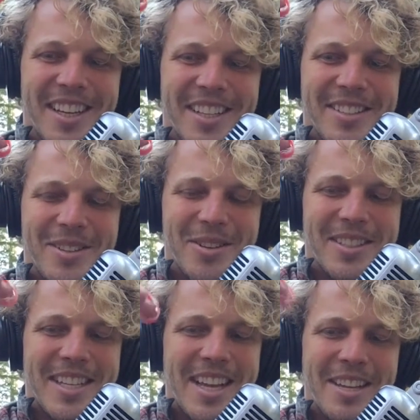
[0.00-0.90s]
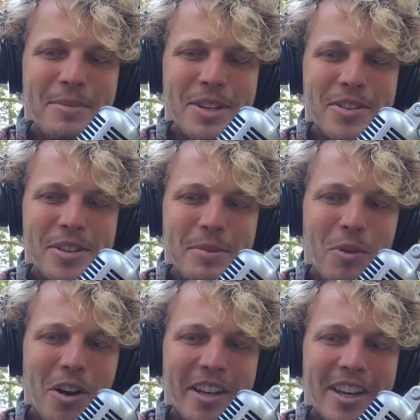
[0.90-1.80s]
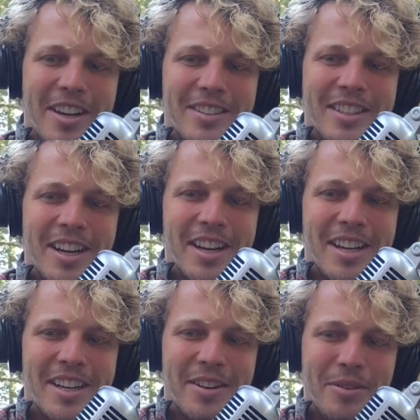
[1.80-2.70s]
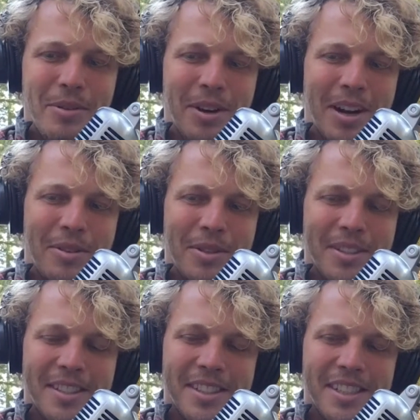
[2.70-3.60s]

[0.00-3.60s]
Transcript: So I was standing in my dream, walking outside, where I was